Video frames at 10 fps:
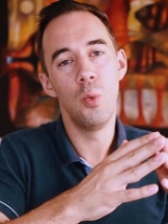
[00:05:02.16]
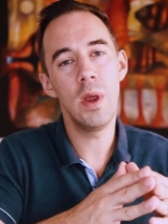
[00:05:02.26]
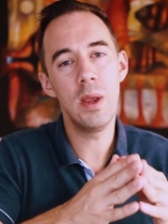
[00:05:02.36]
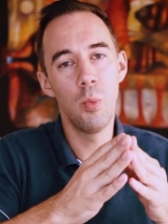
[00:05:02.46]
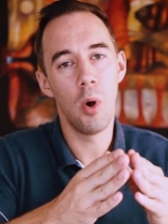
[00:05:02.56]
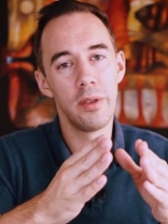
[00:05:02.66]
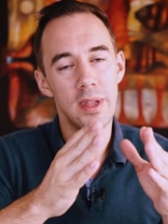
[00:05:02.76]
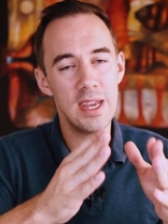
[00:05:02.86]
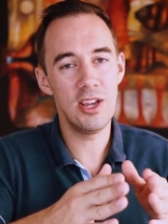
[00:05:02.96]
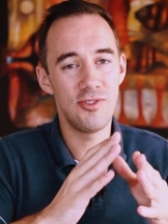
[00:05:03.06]
we want
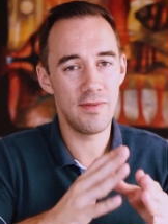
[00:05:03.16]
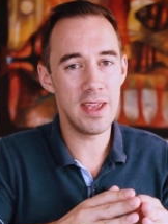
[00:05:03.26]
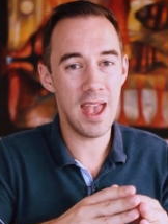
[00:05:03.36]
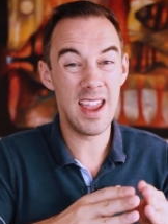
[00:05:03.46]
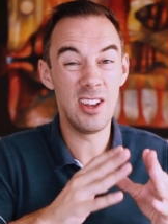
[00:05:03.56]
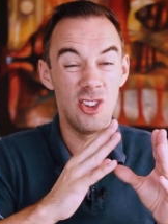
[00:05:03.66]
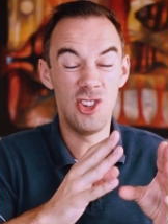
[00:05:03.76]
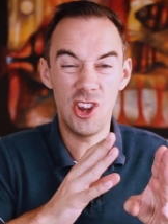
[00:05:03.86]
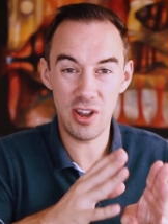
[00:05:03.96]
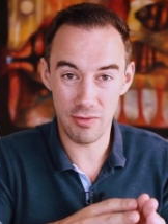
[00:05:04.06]
each V A to
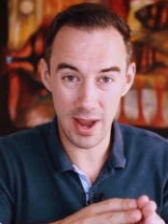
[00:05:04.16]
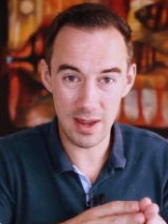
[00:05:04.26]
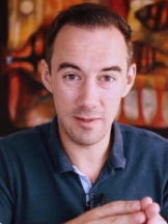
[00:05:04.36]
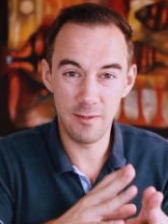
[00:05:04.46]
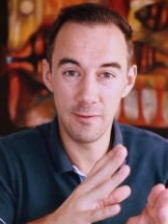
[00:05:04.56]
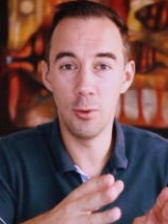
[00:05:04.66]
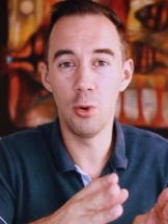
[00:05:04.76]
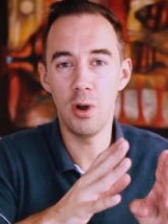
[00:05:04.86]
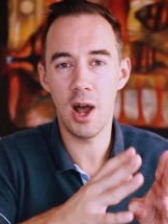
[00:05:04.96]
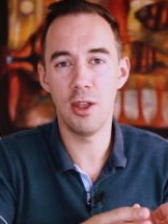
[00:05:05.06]
generate
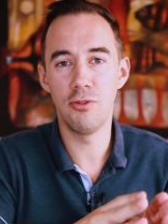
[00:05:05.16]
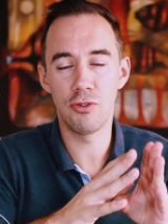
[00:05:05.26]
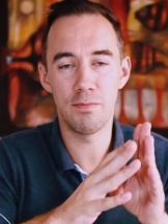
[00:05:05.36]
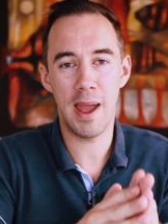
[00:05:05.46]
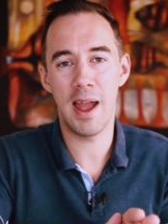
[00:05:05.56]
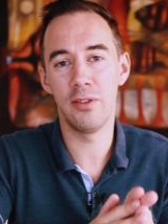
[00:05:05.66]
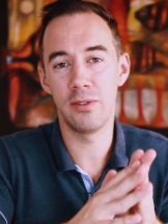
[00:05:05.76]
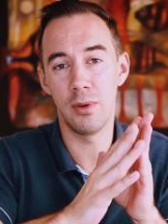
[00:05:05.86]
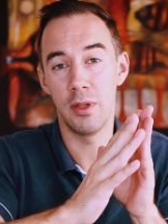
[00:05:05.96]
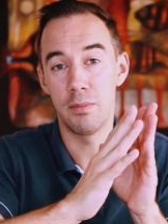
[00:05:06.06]
four hundred
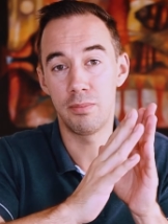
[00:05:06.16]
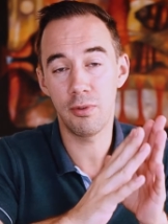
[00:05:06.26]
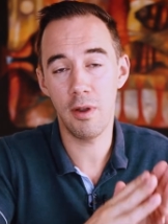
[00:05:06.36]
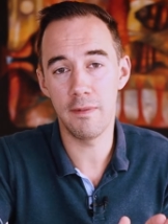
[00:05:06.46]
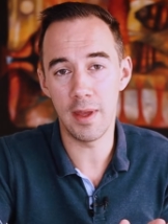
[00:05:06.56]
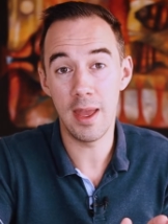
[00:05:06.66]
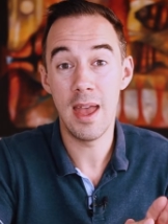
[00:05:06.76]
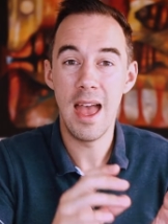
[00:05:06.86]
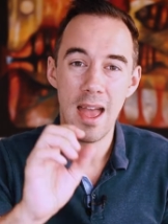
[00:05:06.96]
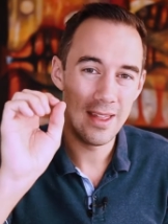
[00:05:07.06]
pounds worth of profit.
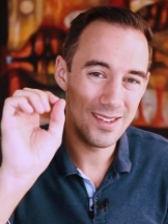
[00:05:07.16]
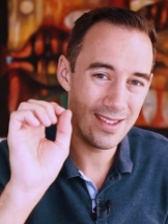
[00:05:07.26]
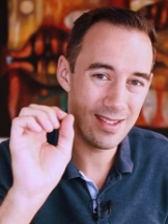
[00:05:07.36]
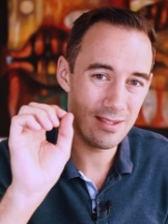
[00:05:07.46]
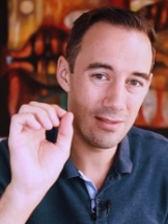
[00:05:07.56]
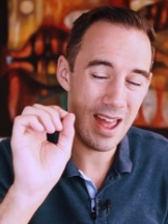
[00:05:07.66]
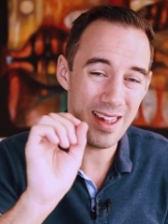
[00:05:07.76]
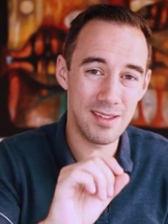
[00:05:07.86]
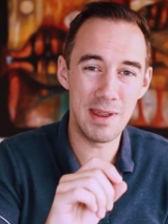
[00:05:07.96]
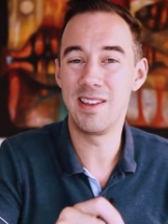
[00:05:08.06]
This isn't
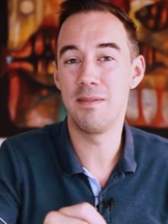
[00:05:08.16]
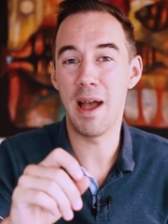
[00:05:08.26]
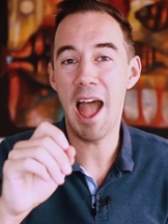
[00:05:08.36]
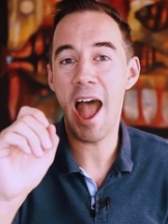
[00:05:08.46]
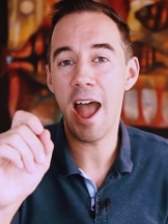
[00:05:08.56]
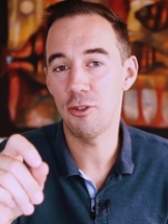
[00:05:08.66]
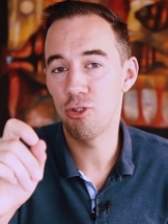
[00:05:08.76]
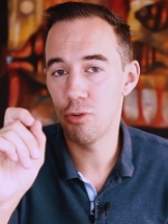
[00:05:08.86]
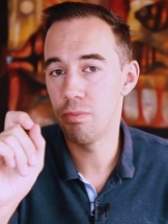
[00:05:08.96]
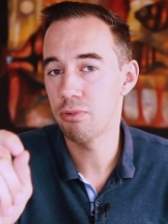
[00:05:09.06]
estimated, the
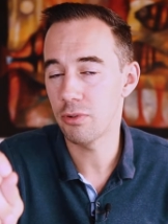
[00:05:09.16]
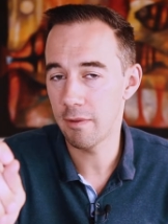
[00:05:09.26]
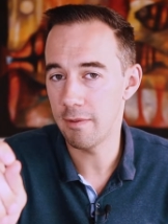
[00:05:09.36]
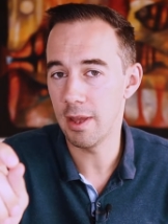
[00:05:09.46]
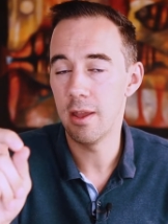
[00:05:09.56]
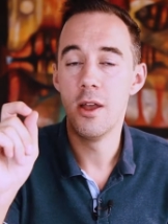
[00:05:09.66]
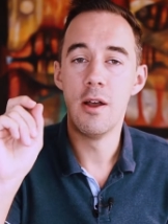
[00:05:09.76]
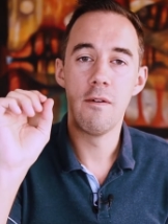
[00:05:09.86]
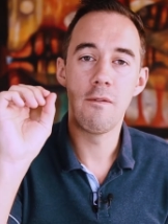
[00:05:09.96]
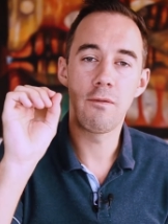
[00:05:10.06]
actual profit
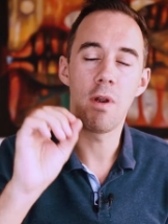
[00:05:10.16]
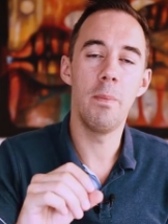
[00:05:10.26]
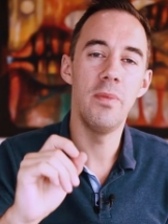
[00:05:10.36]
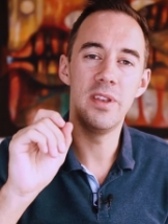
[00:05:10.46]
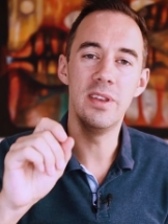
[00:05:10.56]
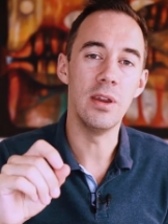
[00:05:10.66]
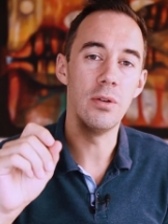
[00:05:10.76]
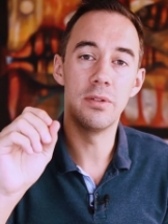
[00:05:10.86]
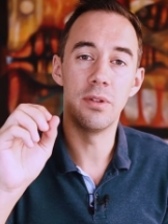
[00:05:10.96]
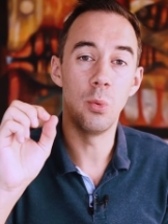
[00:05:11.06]
from the
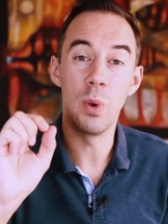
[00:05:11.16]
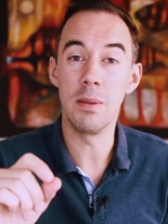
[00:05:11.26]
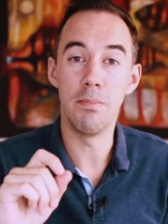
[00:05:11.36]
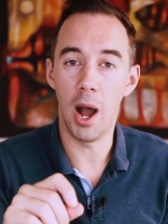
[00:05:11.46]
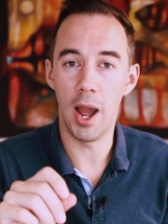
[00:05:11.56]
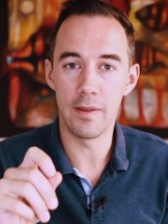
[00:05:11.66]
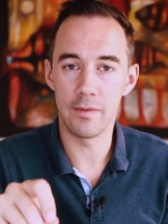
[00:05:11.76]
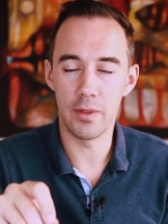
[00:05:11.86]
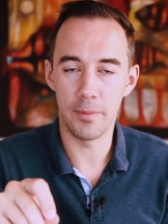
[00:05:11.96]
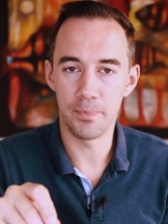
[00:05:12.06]
deals that we buy
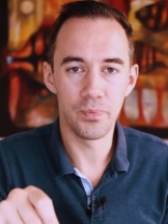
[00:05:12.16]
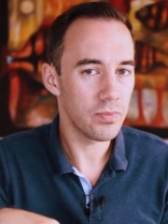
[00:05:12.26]
from them.